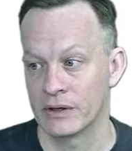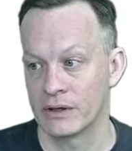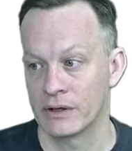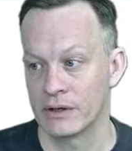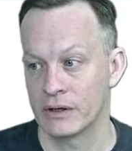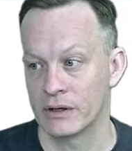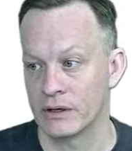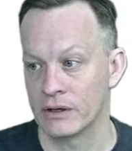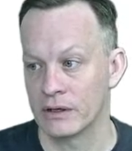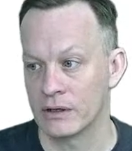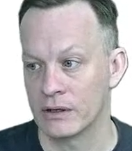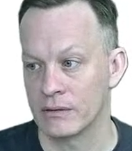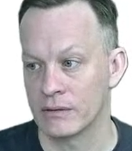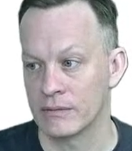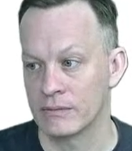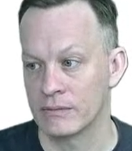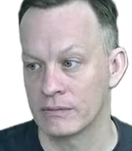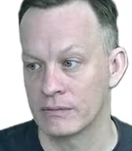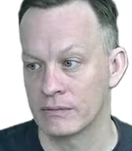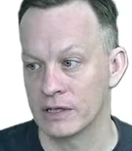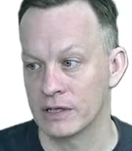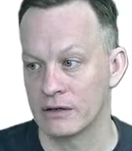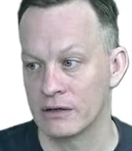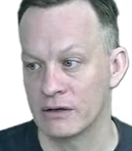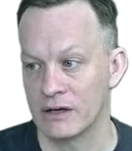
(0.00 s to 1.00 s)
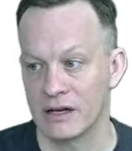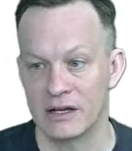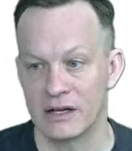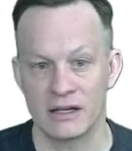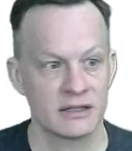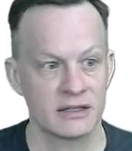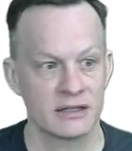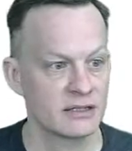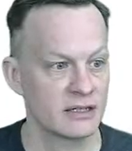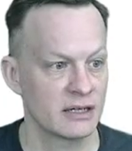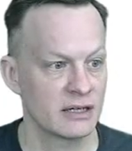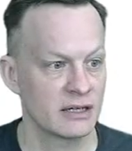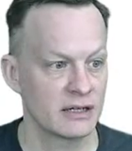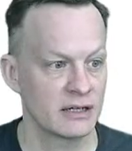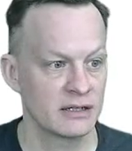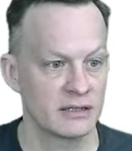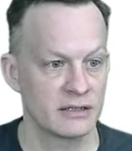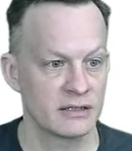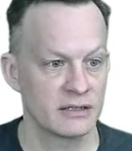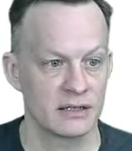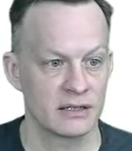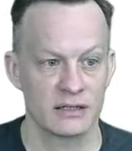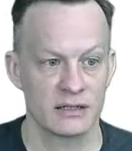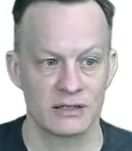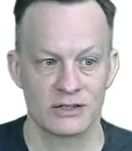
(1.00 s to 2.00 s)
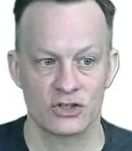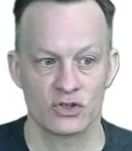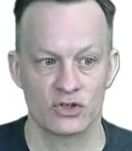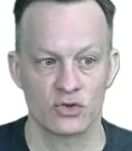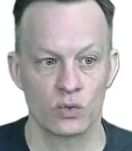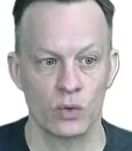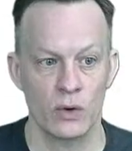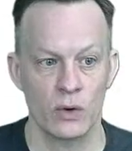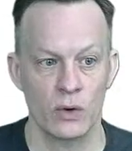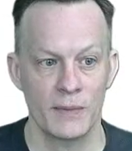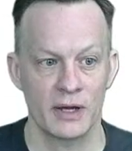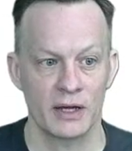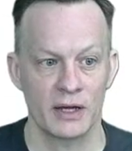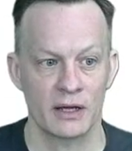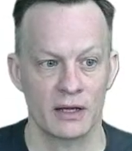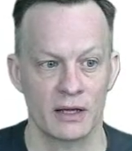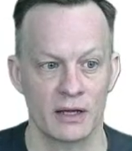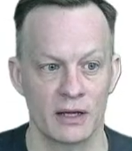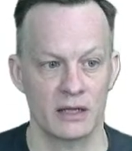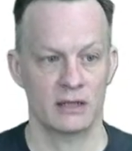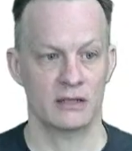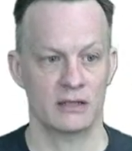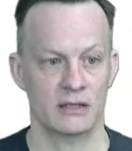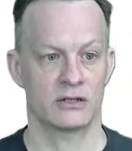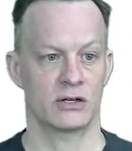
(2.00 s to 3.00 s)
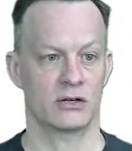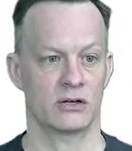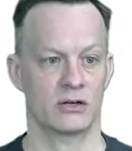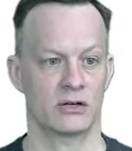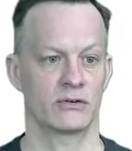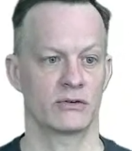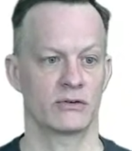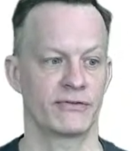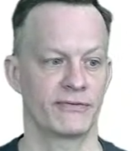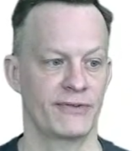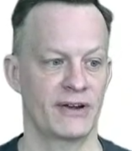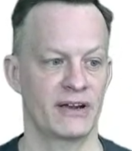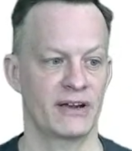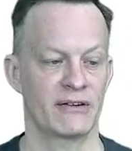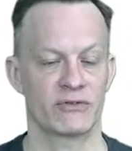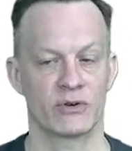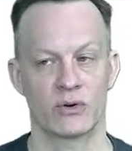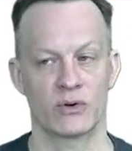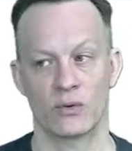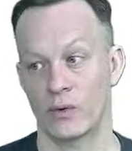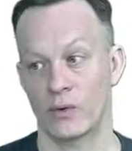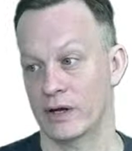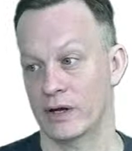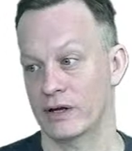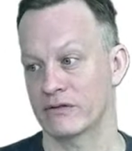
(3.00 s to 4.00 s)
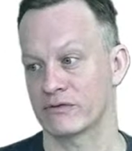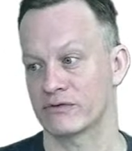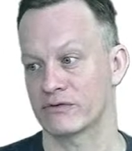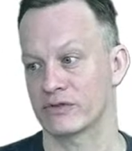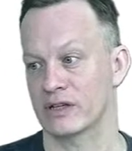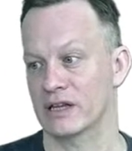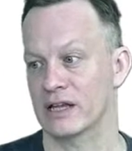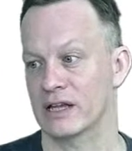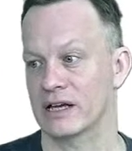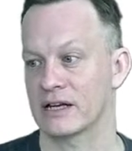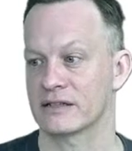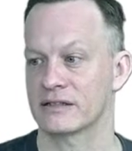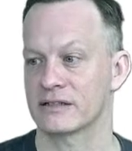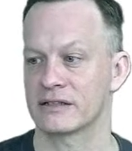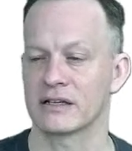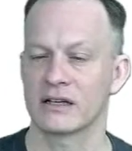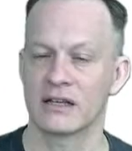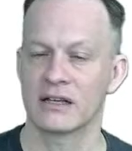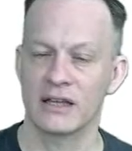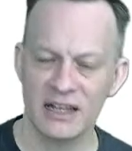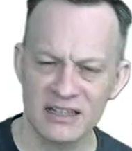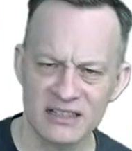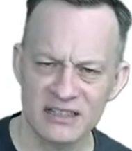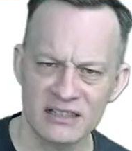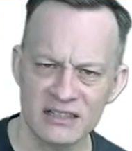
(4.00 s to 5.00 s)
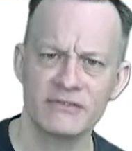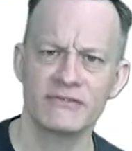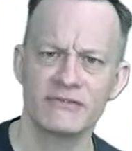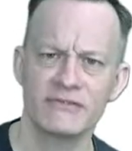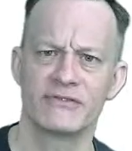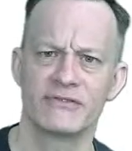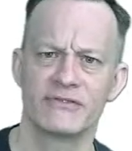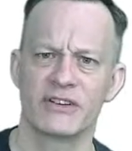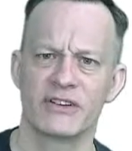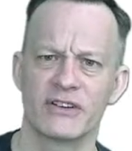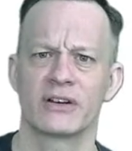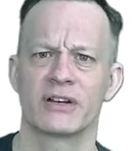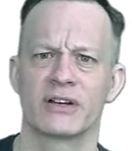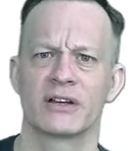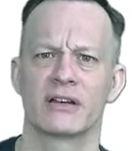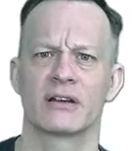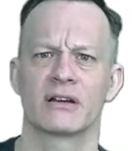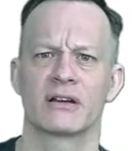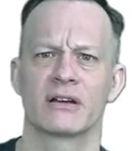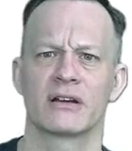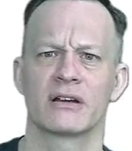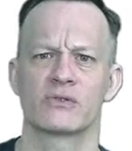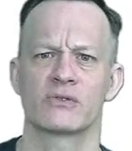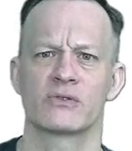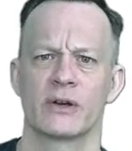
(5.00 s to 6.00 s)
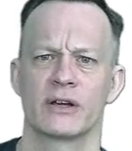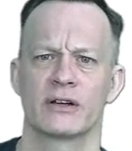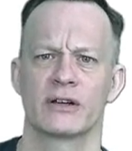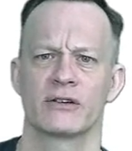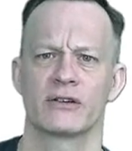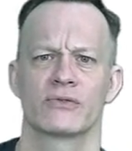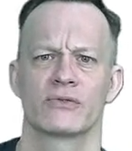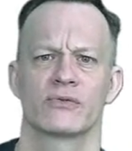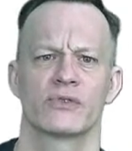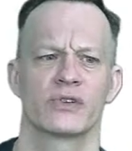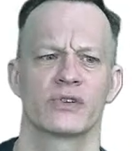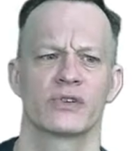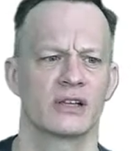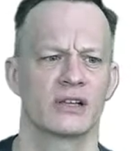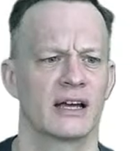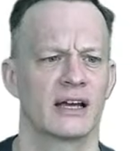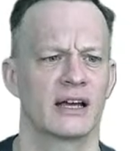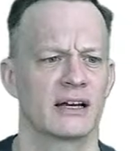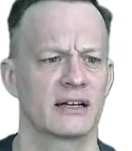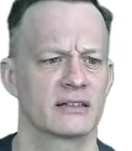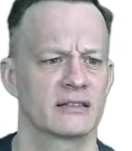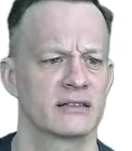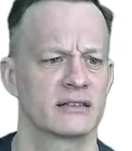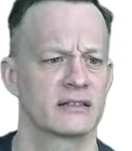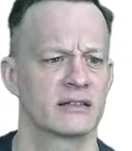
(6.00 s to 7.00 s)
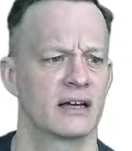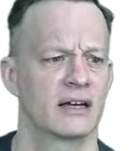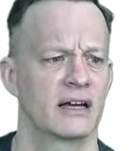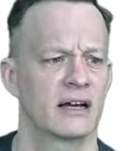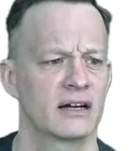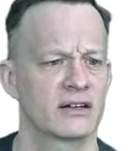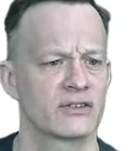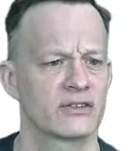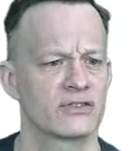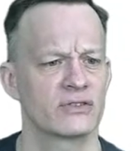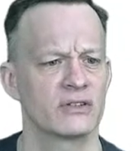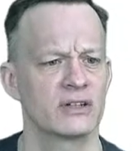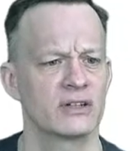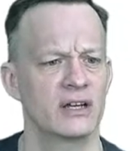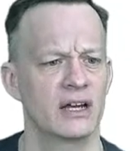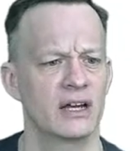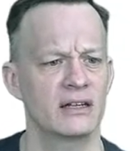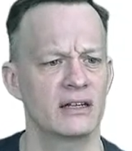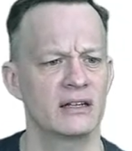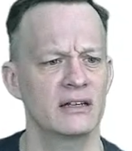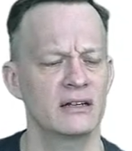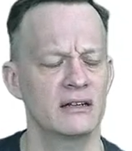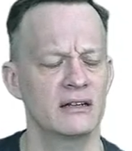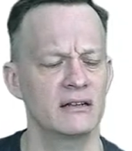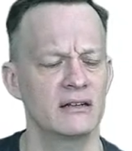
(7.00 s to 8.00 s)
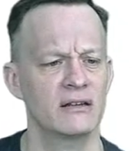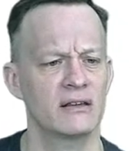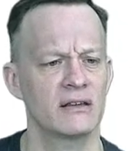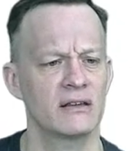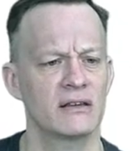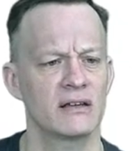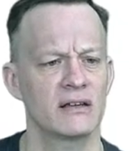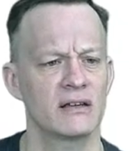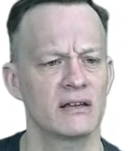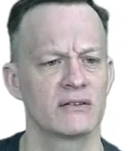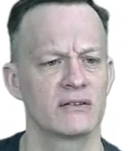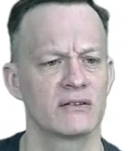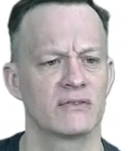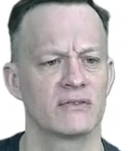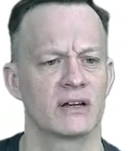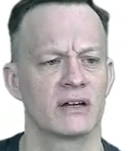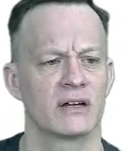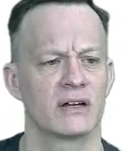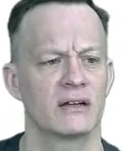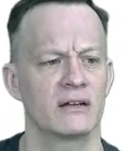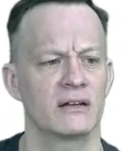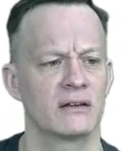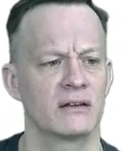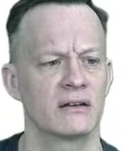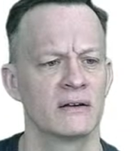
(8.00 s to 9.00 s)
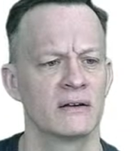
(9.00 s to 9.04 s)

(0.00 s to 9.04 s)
Irene says swimming is her favorite way of relaxing. That's a very nice way to relax, actually. I didn't think of that.